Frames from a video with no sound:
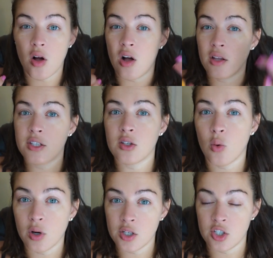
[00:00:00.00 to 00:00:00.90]
all this
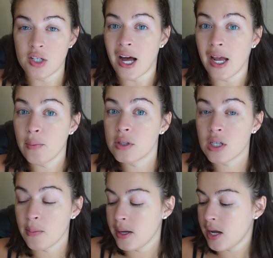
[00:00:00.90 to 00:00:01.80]
orange dye was
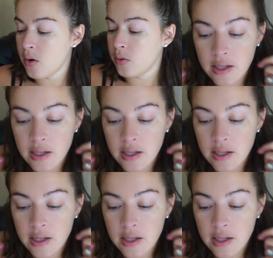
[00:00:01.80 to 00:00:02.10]
coming out.